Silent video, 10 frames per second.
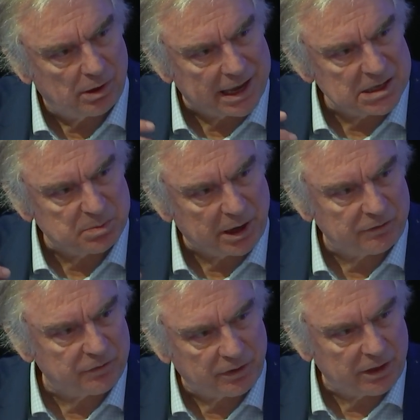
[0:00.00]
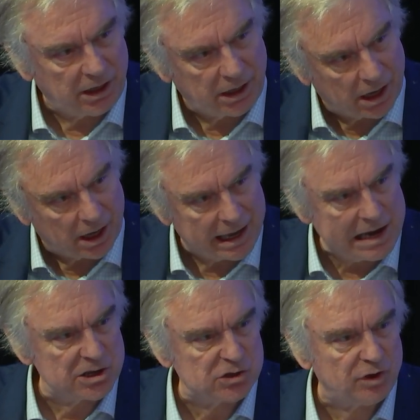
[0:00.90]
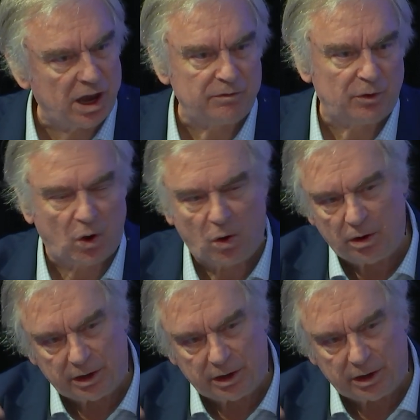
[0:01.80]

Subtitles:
that's better for the industry overall,